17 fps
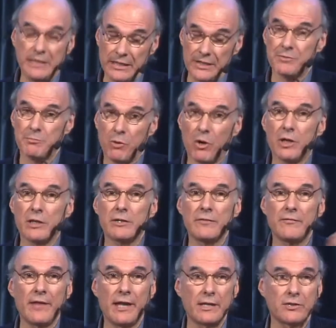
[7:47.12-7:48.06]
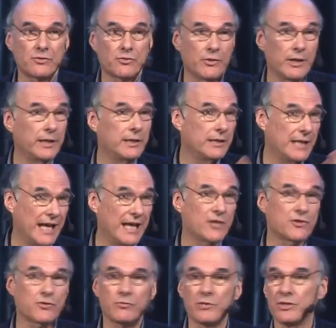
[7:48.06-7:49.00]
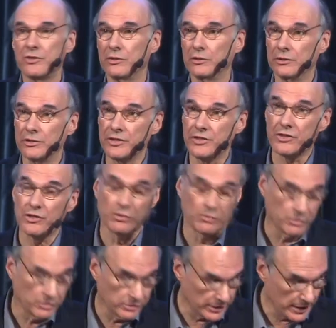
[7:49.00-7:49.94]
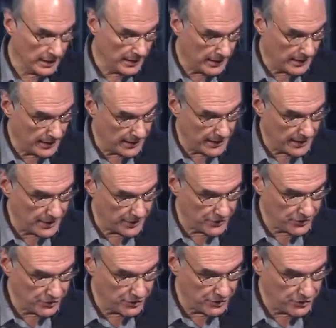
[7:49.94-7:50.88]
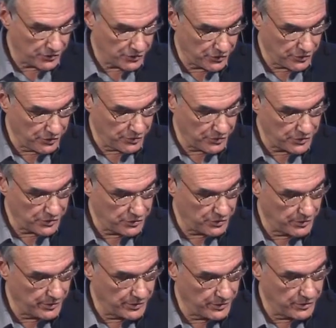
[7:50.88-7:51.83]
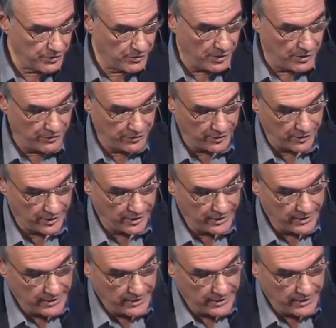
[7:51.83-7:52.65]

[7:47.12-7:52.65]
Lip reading: is part of that trend, has recently sold to a new owner.